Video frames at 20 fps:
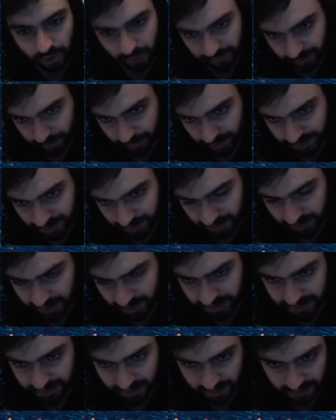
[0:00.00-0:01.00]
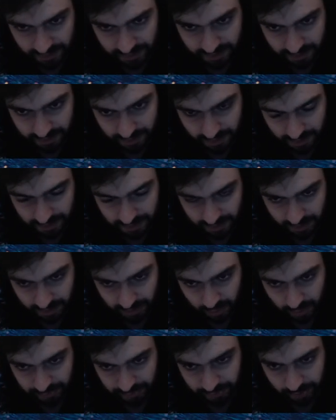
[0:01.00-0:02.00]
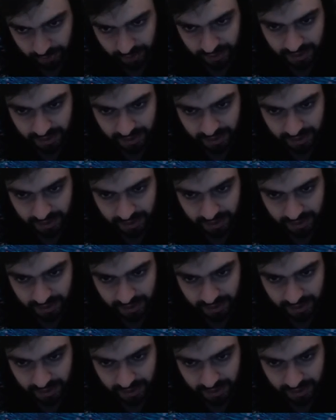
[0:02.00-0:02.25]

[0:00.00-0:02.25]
for these ideas, and he does not go for it.